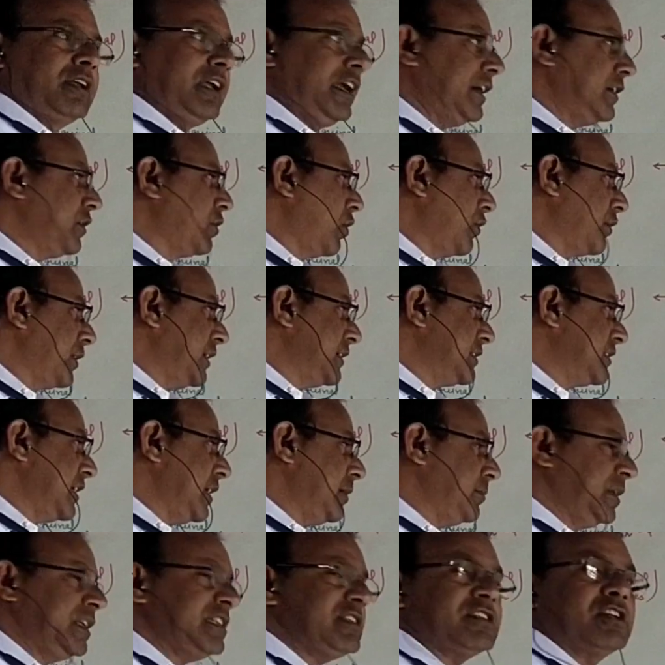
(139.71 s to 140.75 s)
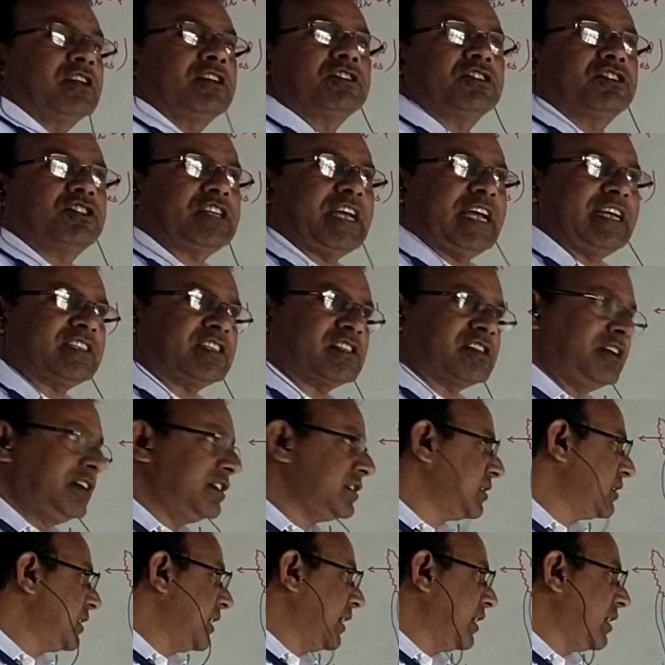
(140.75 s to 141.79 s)
A donate cell is
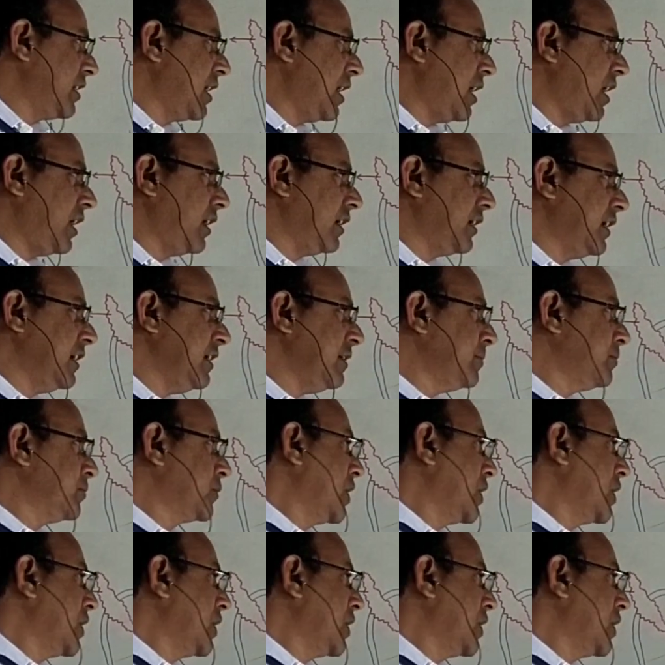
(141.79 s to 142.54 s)
chestnut cell called a